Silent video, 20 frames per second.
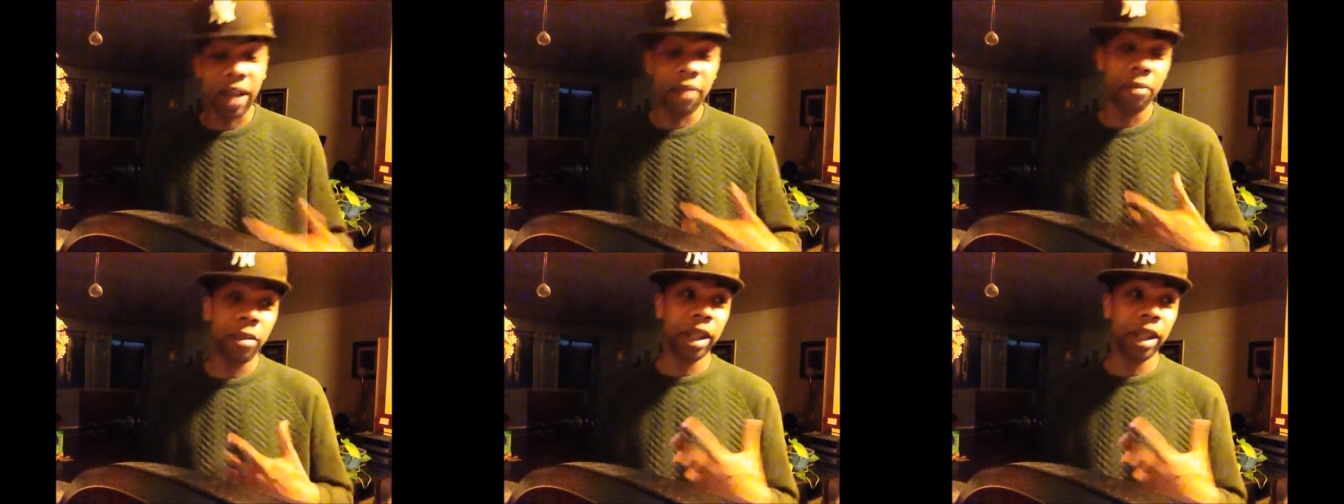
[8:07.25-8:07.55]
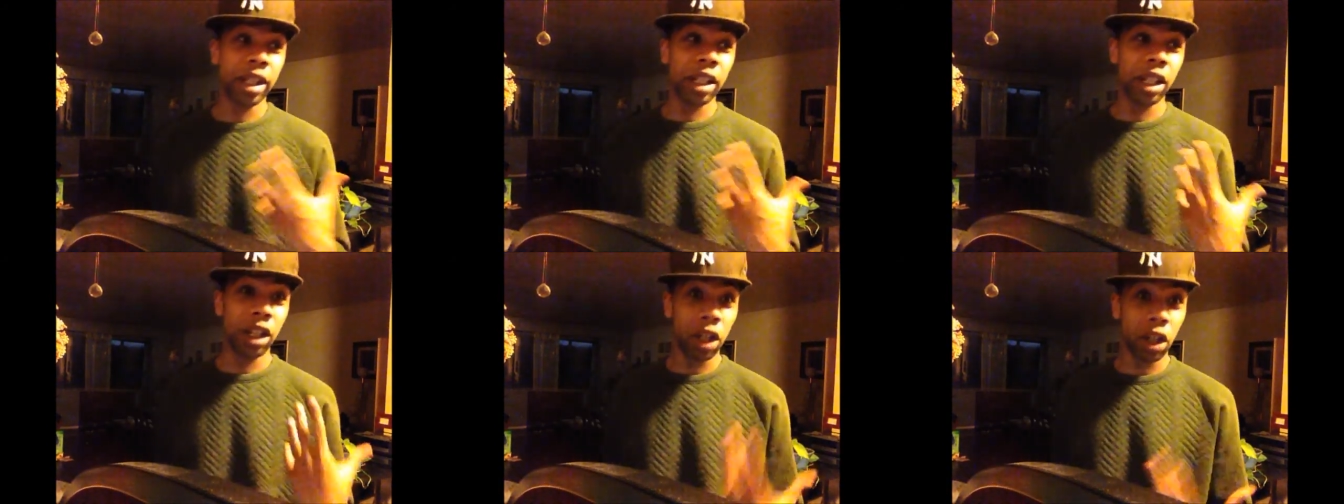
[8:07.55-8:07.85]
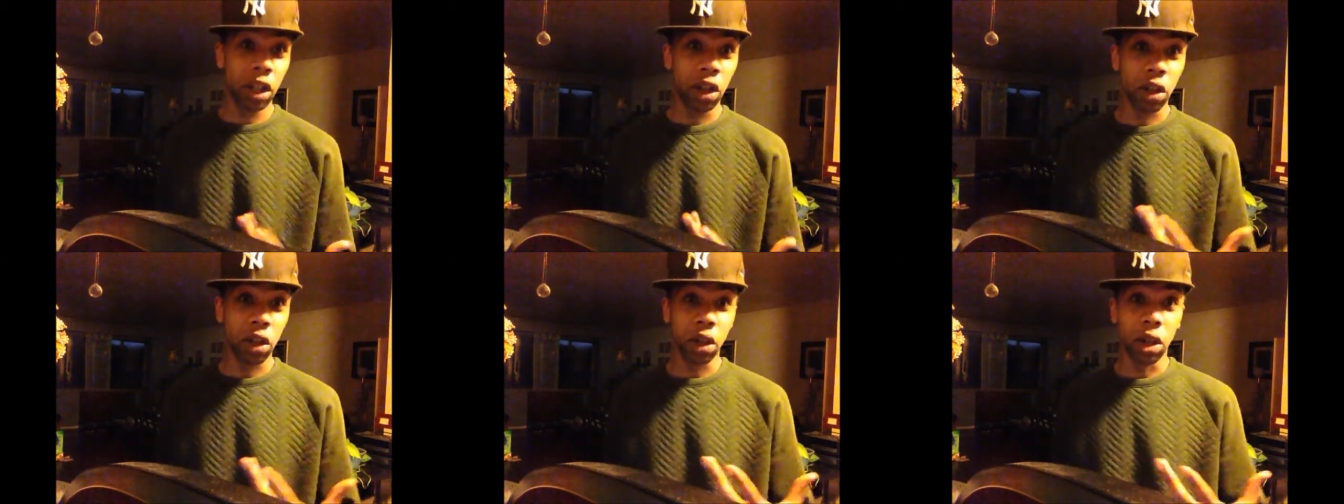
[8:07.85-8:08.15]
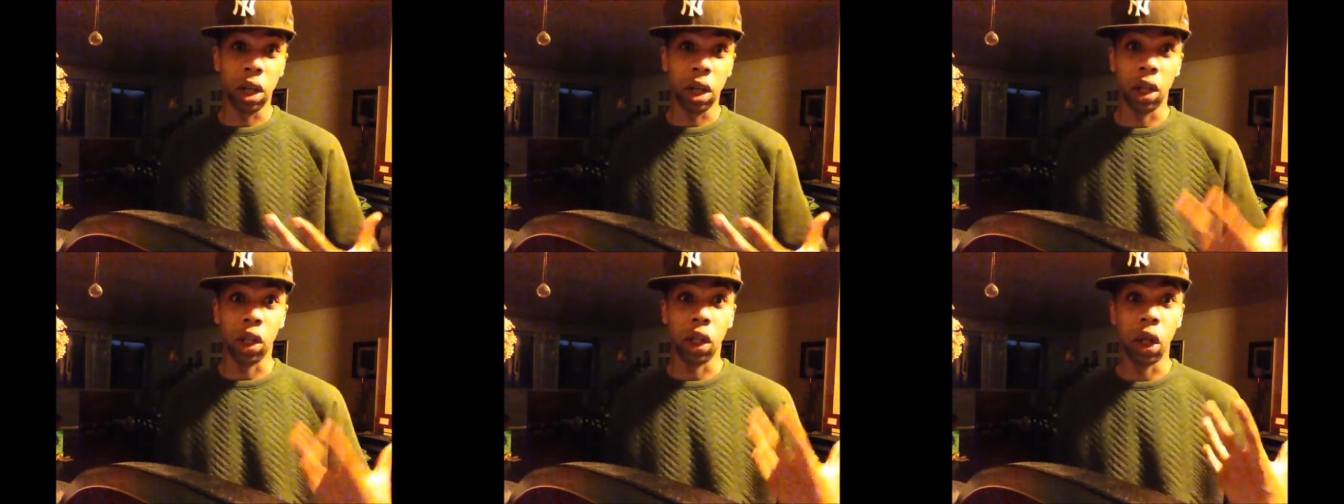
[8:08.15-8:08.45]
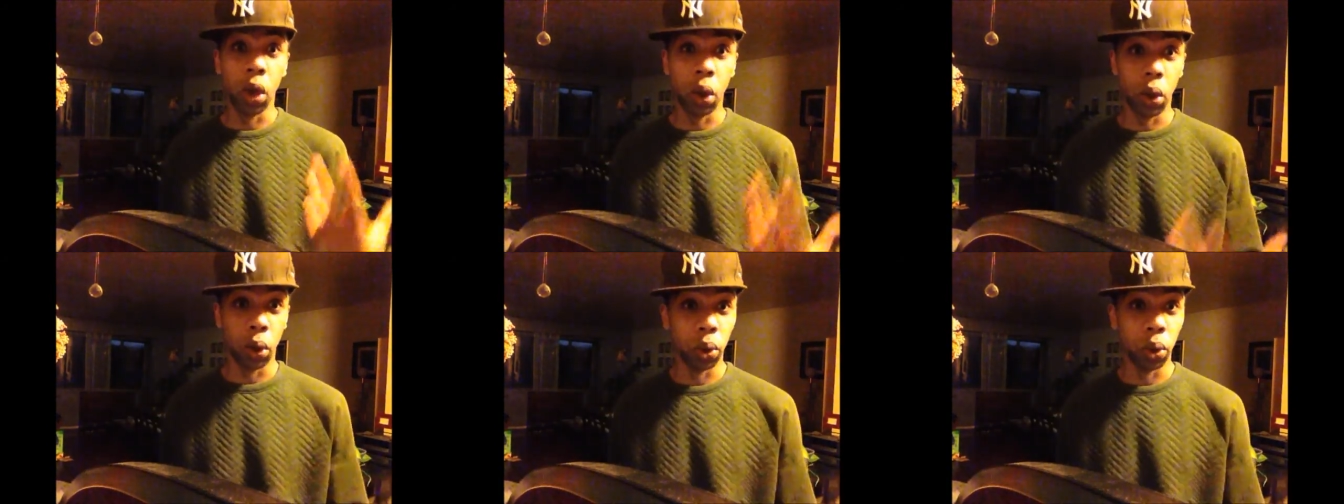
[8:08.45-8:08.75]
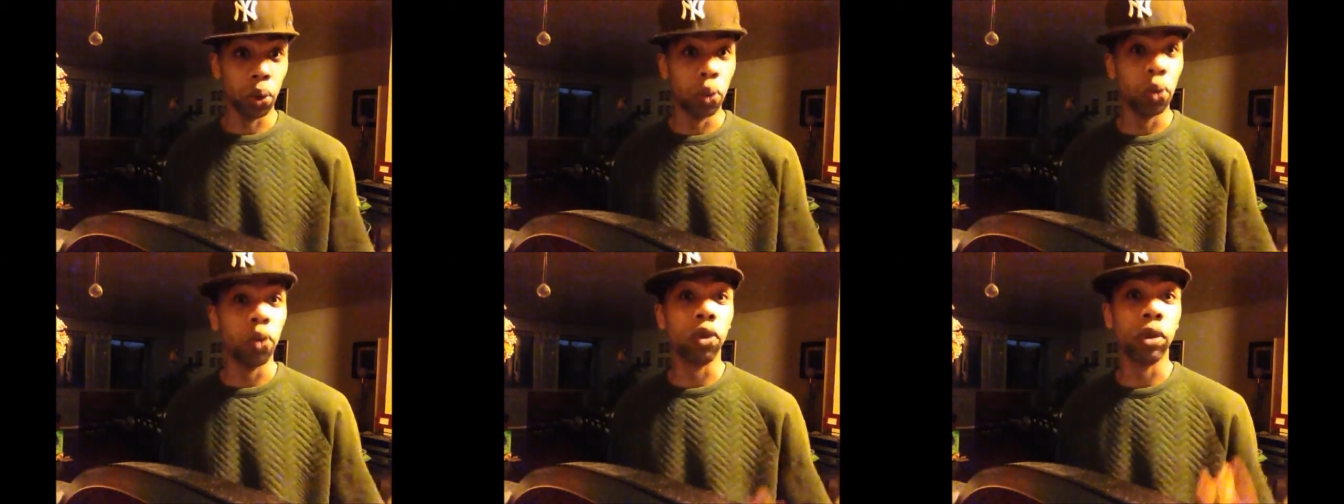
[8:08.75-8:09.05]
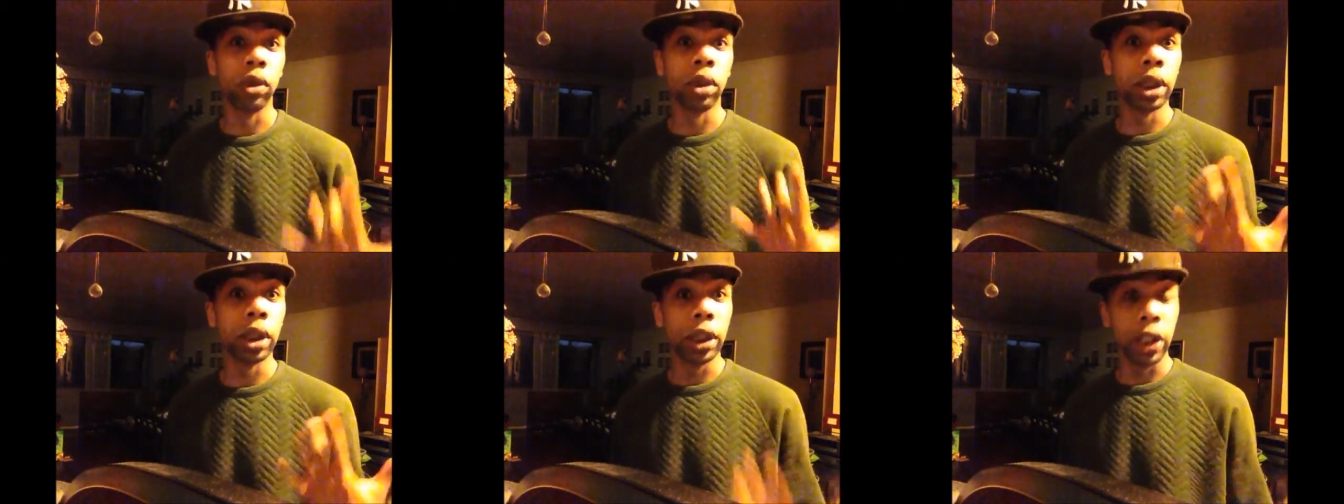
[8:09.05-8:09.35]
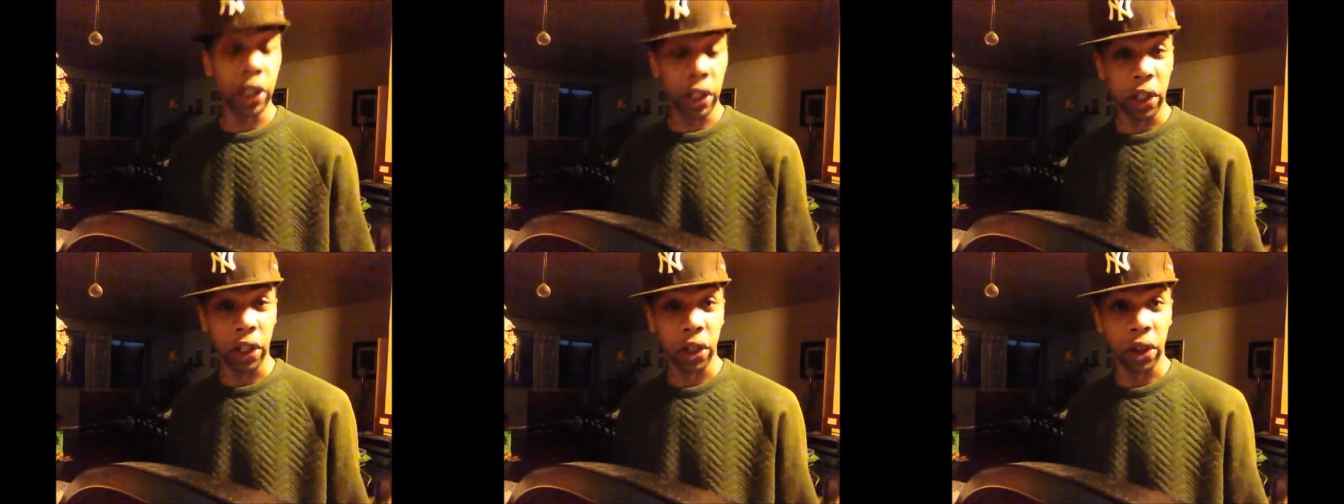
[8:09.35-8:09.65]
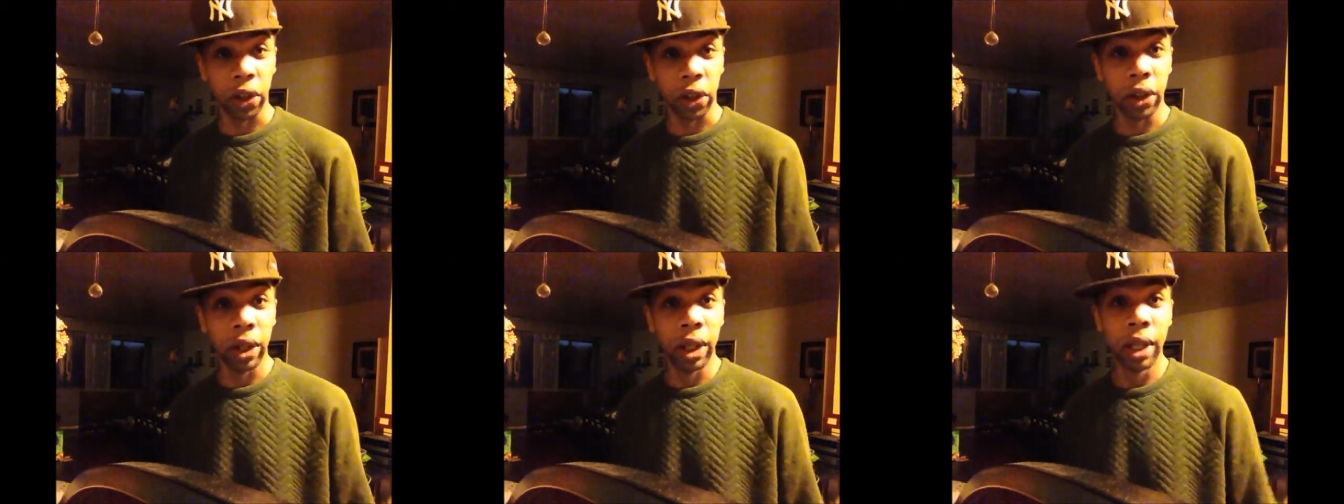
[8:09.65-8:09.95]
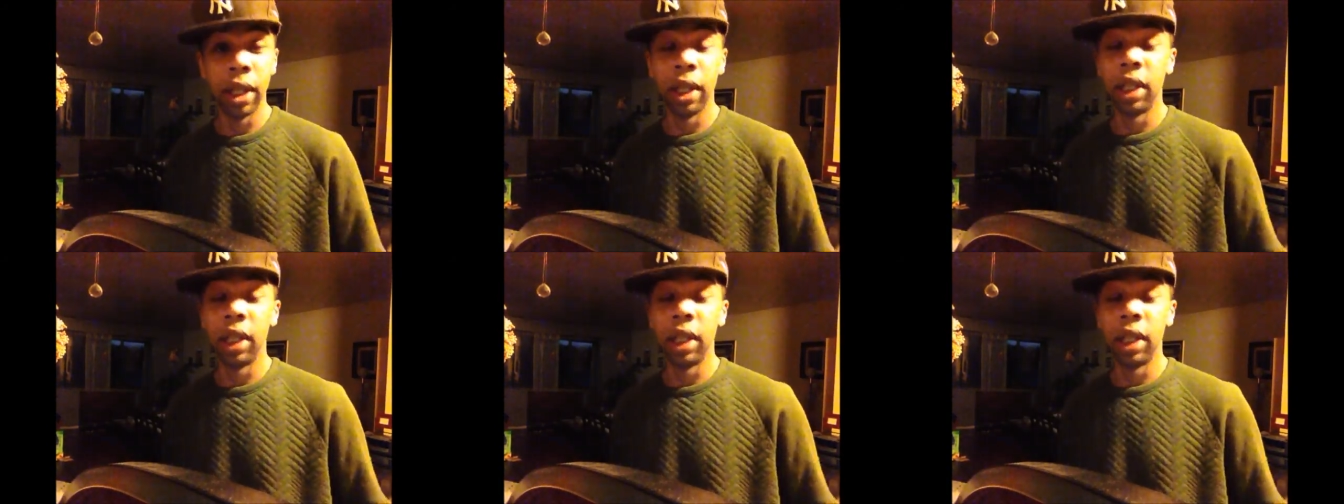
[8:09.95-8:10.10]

I've been here alone for a year.